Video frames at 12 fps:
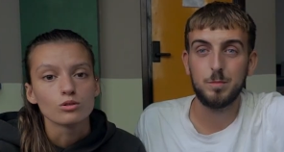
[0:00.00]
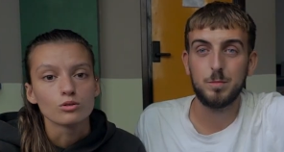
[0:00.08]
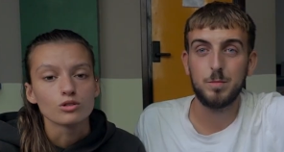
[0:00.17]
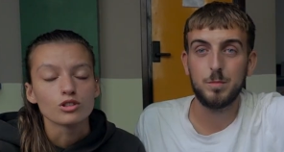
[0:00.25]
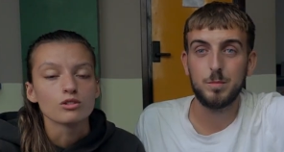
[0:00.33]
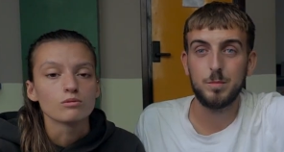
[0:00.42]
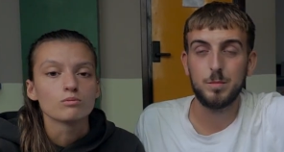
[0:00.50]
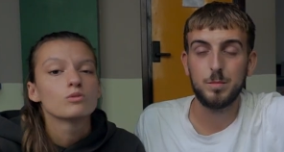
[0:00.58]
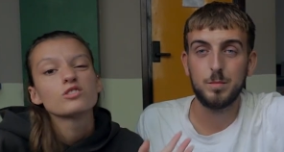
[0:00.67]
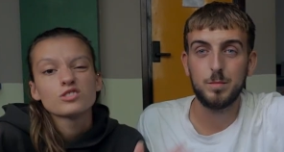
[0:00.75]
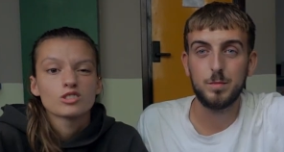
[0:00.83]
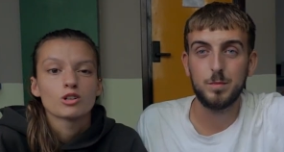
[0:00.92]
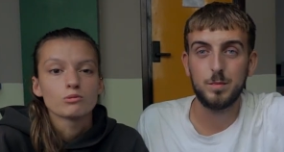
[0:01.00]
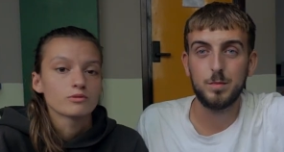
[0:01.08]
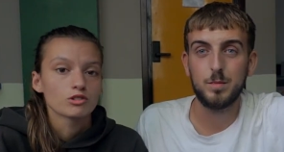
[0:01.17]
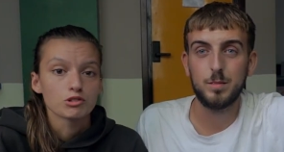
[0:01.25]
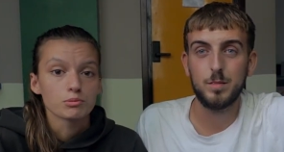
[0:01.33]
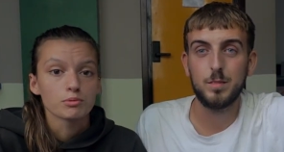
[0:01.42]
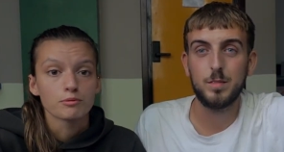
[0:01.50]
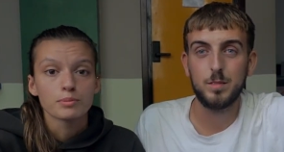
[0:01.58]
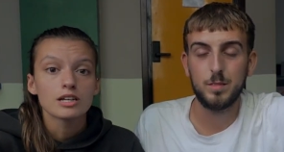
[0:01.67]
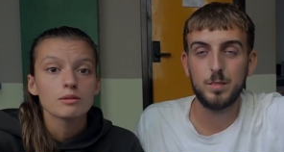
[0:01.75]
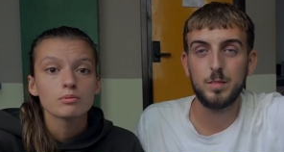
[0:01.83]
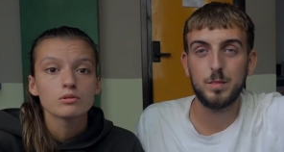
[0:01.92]
Speaker 1: or you want to go with a group of
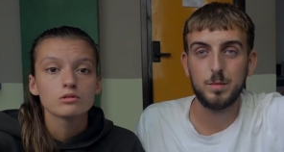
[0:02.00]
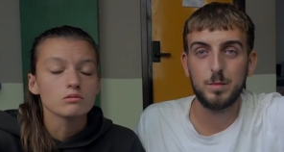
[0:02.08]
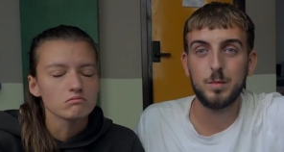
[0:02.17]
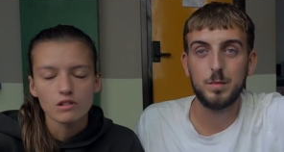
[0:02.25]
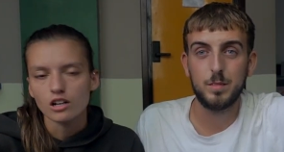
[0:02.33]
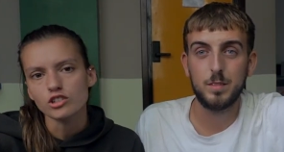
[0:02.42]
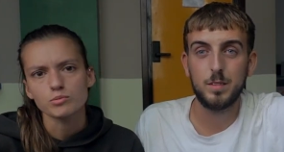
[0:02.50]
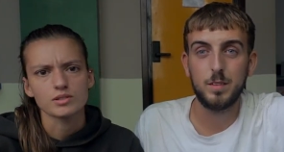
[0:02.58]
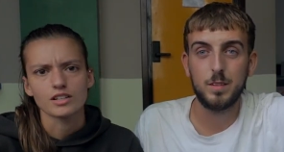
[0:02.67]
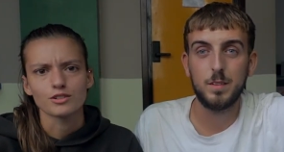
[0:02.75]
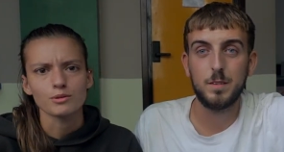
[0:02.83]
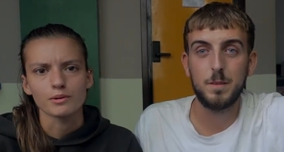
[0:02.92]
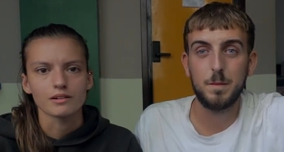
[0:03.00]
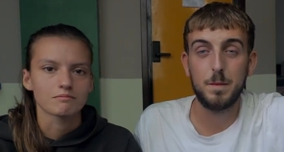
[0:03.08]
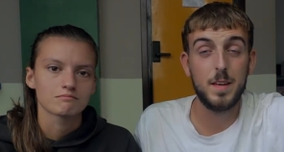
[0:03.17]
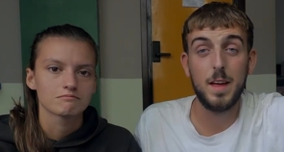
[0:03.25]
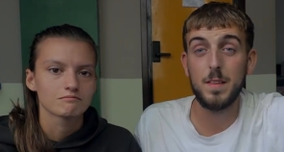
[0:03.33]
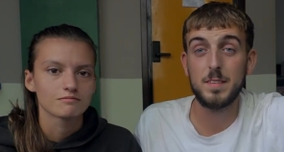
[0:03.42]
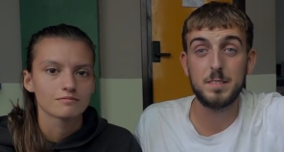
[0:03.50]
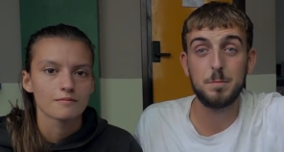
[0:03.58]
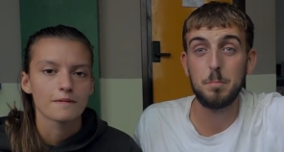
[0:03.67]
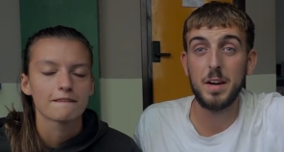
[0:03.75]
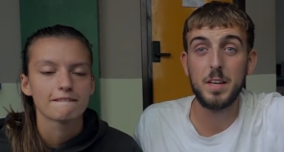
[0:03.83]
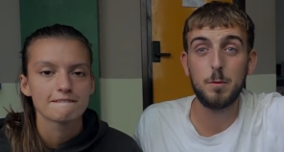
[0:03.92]
people, one hundred percent do it. Yeah, there's
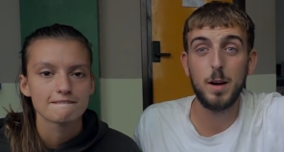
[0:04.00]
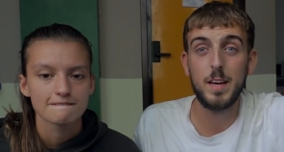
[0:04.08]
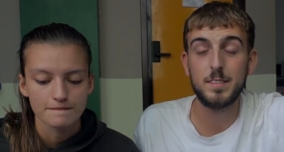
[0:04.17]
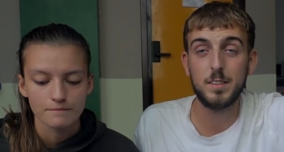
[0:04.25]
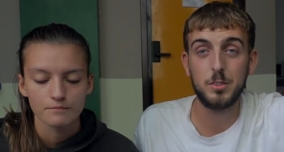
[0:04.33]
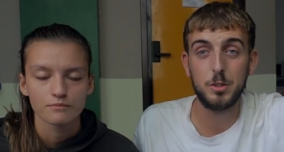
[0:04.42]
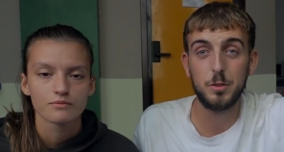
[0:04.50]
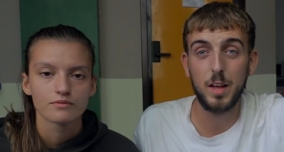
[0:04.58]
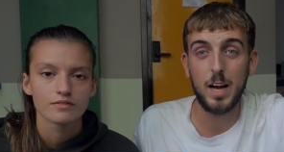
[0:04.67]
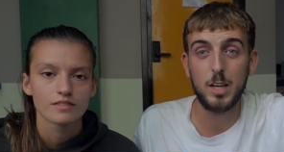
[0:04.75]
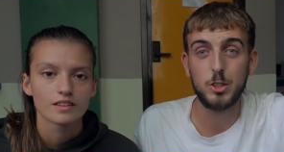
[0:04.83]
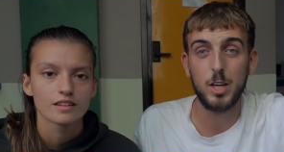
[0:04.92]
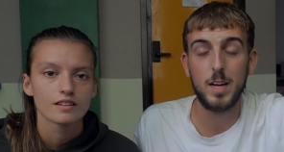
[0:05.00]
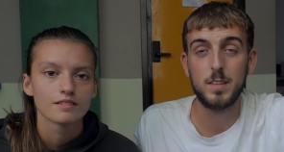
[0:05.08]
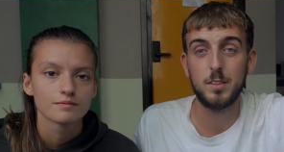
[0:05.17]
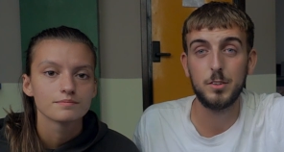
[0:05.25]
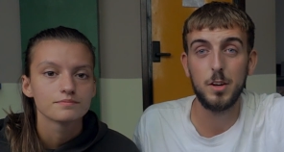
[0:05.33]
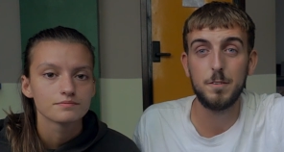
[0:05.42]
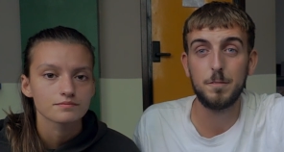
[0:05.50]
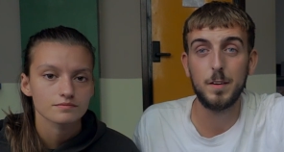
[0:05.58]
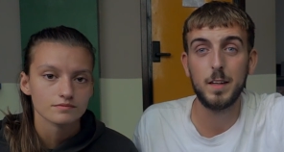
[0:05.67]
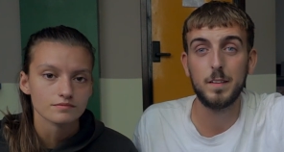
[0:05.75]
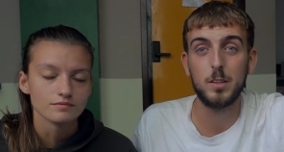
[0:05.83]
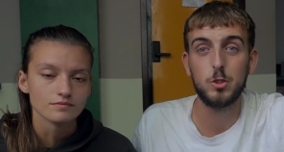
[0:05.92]
many ways to do the Ha Giang, so don't
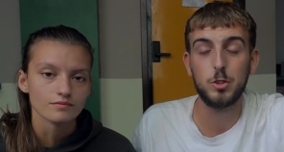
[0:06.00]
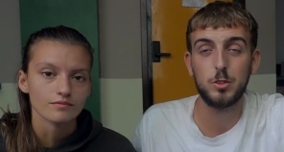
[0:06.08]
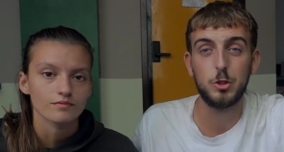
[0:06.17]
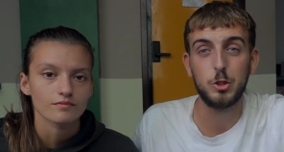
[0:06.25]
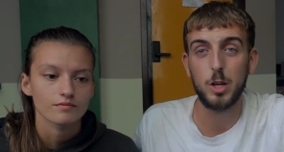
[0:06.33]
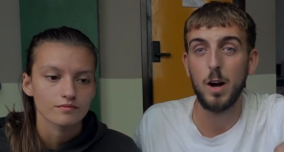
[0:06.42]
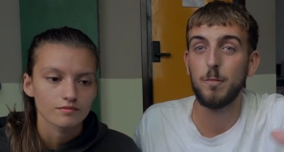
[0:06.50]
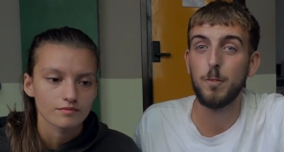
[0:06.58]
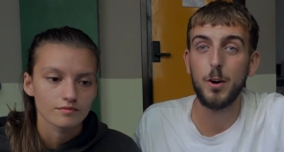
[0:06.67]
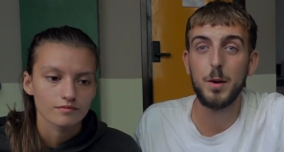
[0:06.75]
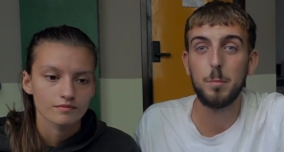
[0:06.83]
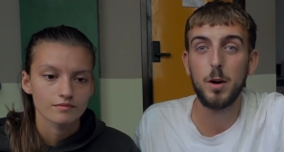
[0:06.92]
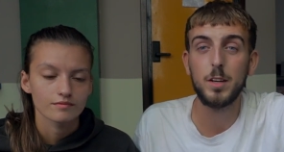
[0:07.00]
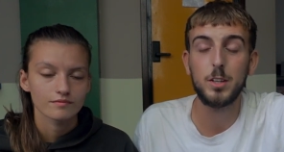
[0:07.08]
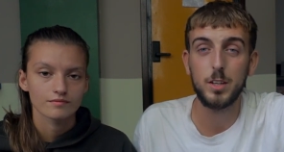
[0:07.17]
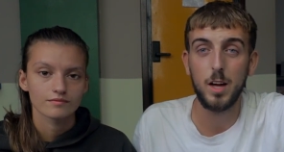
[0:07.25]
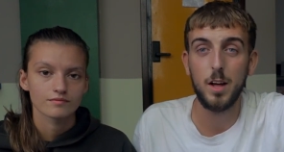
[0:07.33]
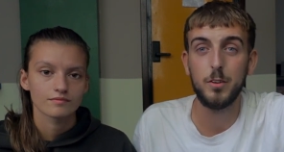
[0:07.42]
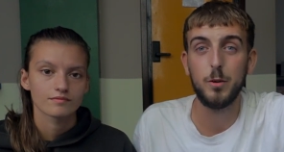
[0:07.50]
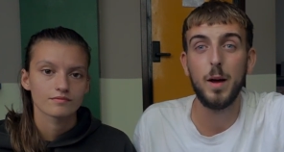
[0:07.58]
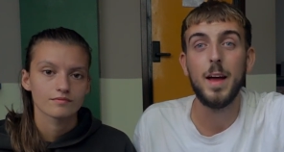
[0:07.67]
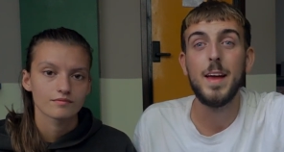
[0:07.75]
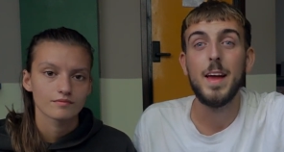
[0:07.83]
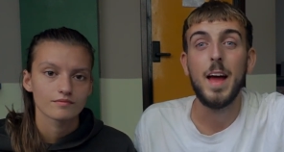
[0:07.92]
think that just because you can't ride a bike you can't do
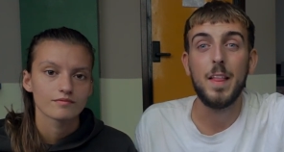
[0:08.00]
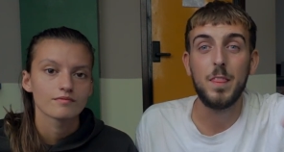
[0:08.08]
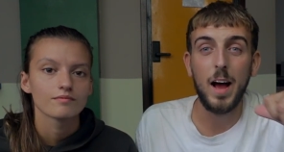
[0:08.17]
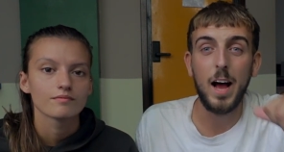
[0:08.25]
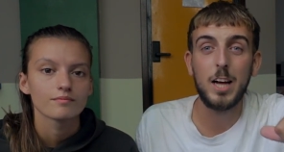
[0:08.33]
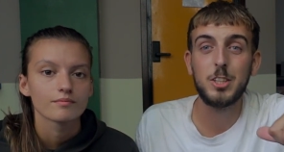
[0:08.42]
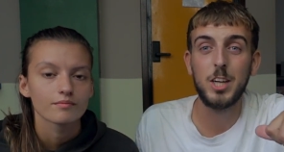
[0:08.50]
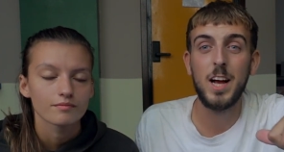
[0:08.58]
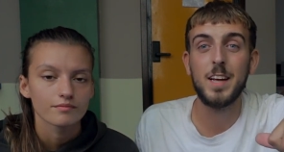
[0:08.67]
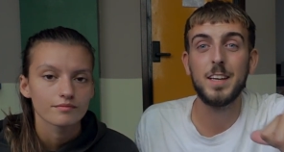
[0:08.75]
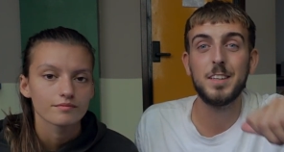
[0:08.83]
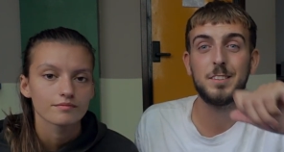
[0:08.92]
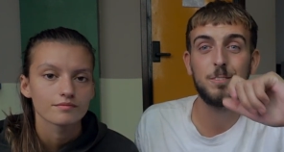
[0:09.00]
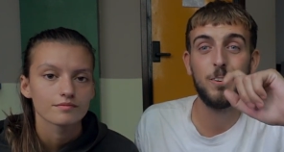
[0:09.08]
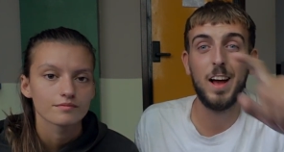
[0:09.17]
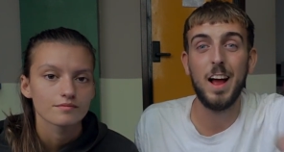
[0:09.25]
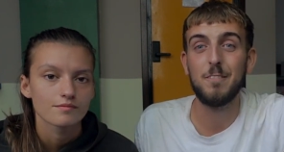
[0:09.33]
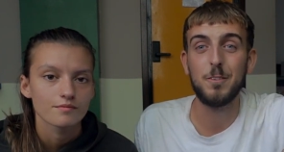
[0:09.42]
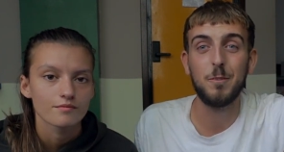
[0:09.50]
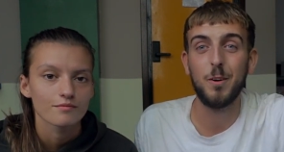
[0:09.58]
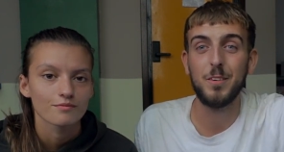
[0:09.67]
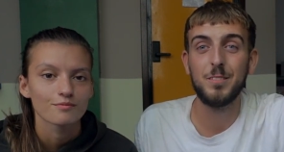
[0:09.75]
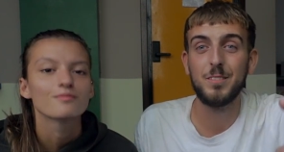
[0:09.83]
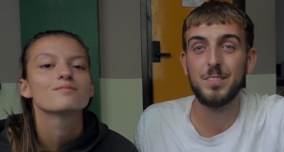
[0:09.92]
it. The Ha Giang is for
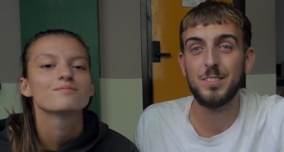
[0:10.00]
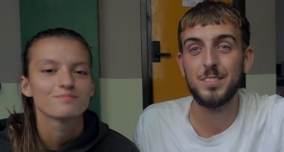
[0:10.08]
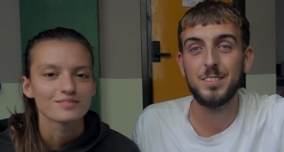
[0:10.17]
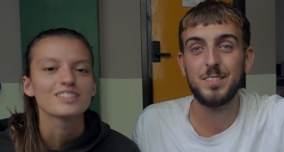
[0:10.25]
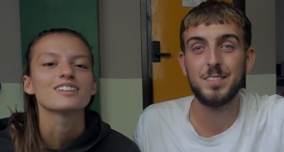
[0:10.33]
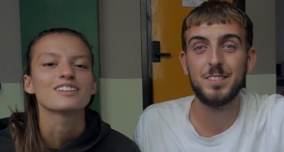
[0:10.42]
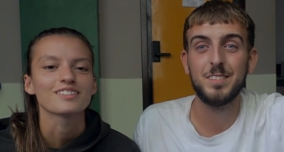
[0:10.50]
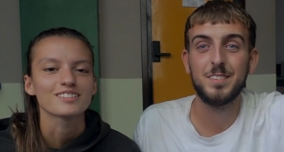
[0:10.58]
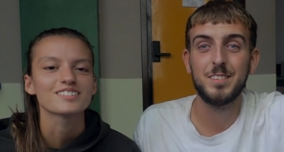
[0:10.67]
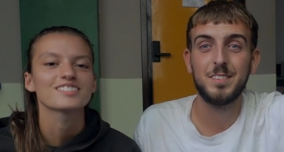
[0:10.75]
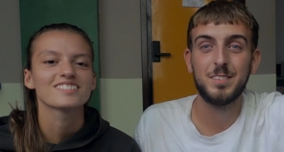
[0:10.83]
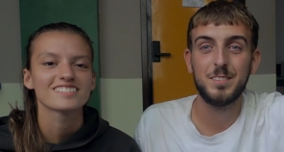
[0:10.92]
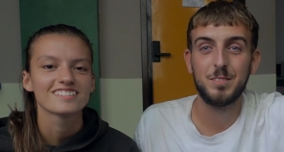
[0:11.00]
everyone.
Speaker 2: It is.